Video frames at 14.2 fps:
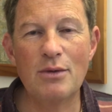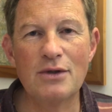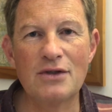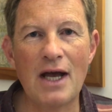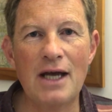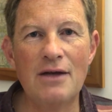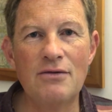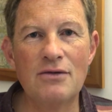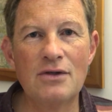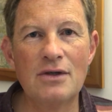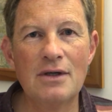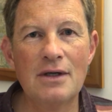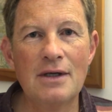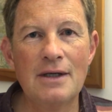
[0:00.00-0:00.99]
saved.
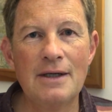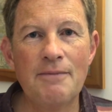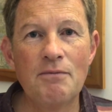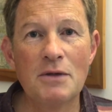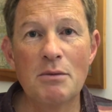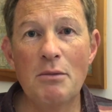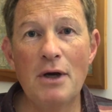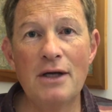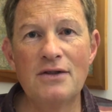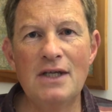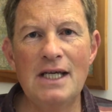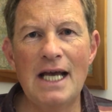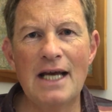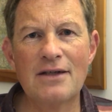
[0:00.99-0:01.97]
Mercy
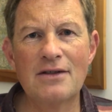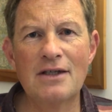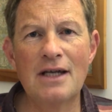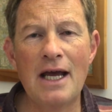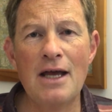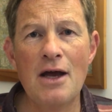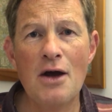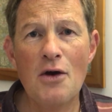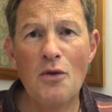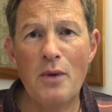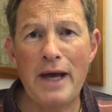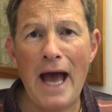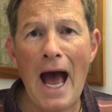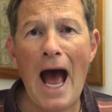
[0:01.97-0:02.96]
yesterday. We
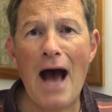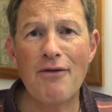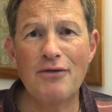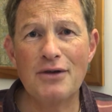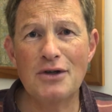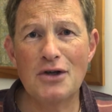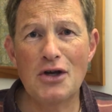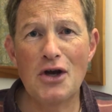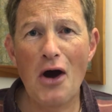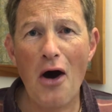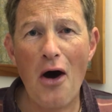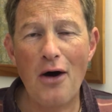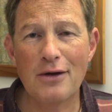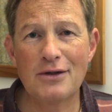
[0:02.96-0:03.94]
haven't
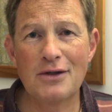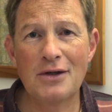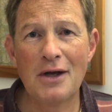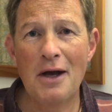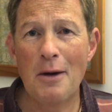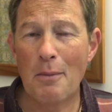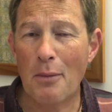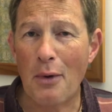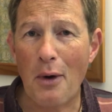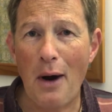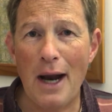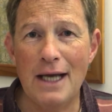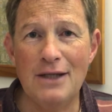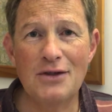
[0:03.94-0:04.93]
got,
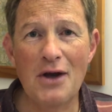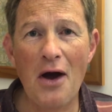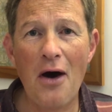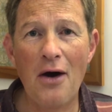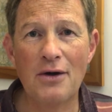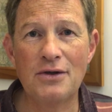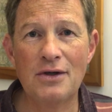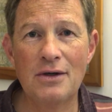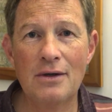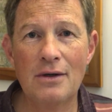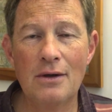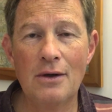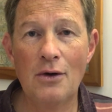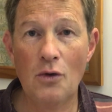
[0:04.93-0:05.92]
praise God,
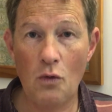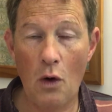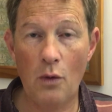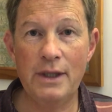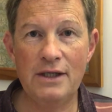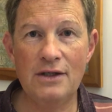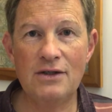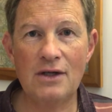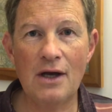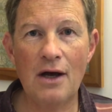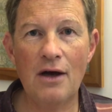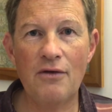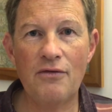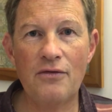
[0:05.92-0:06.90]
what we
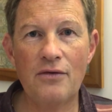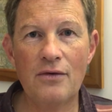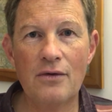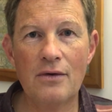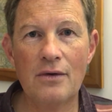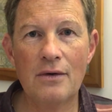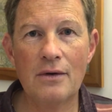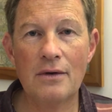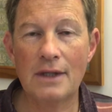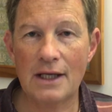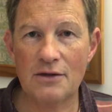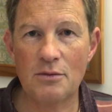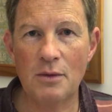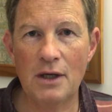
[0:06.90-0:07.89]
deserve.
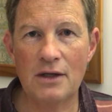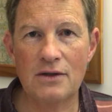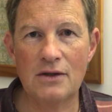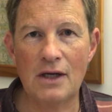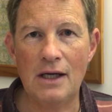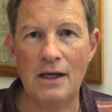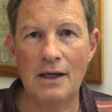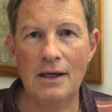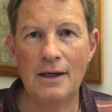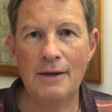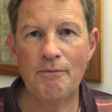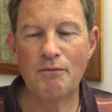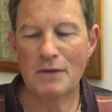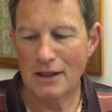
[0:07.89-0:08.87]
That's mercy.
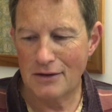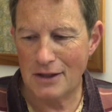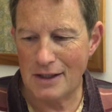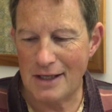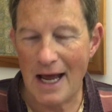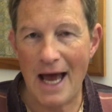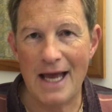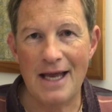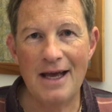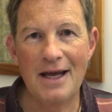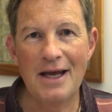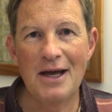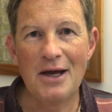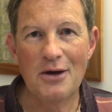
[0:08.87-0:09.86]
Today,
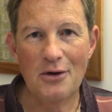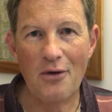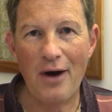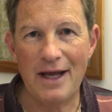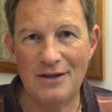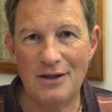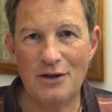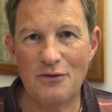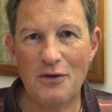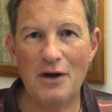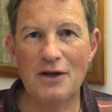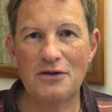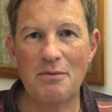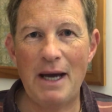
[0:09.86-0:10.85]
grace is
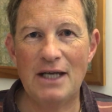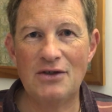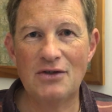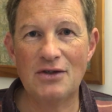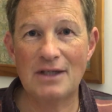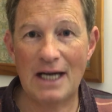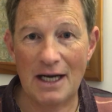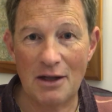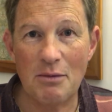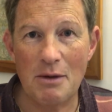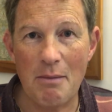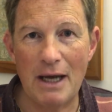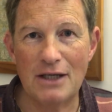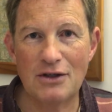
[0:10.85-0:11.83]
first mentioned, and it'll be
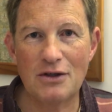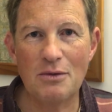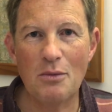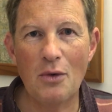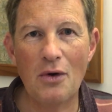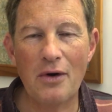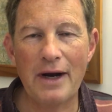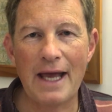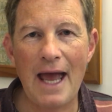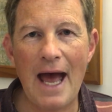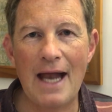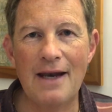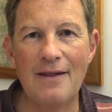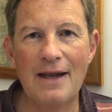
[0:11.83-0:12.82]
mentioned more
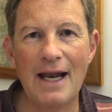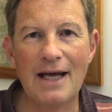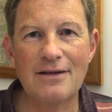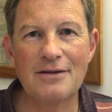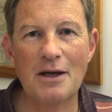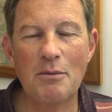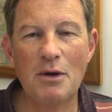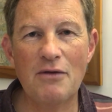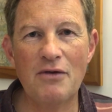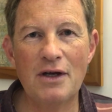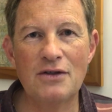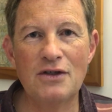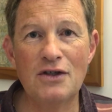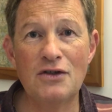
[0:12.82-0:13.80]
again in the next couple of
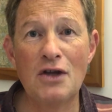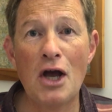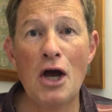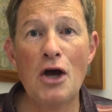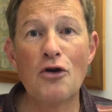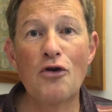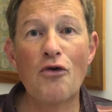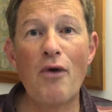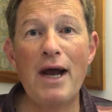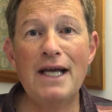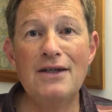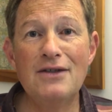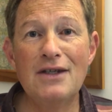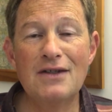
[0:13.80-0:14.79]
verses.
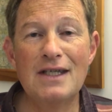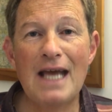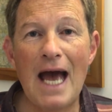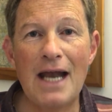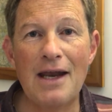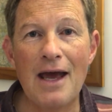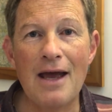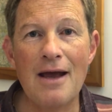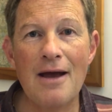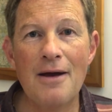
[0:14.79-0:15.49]
Grace is getting